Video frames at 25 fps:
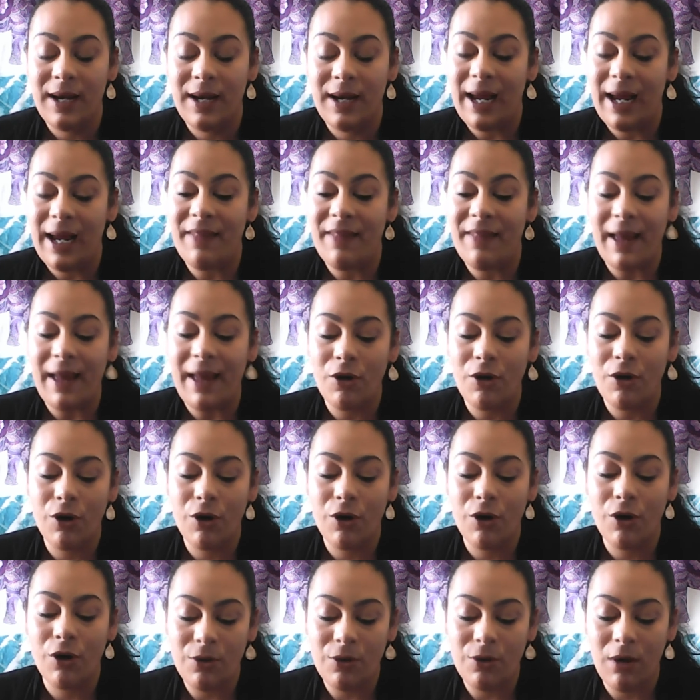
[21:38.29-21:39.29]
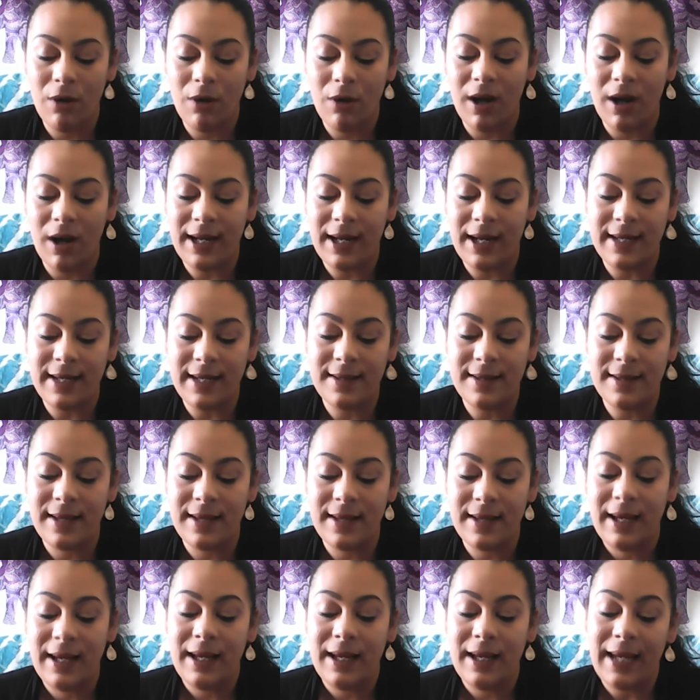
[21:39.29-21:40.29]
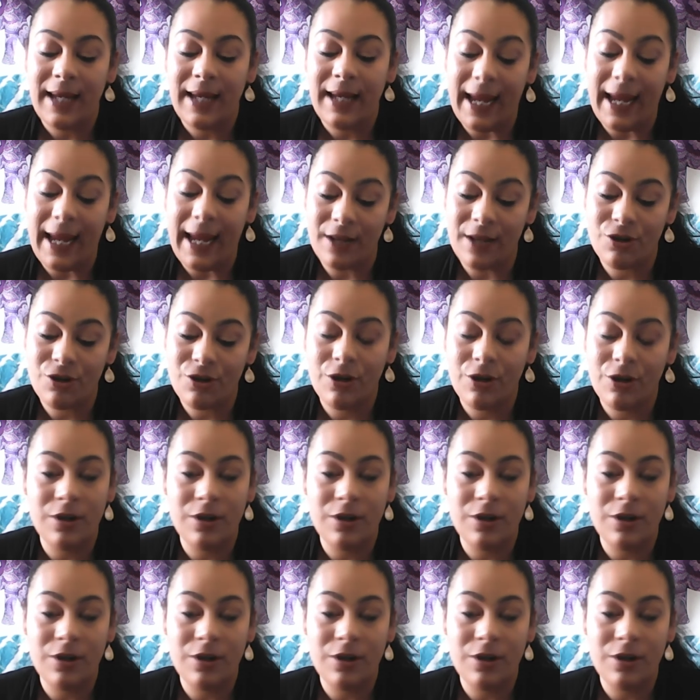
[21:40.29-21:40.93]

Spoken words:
And that card you got is Cancer,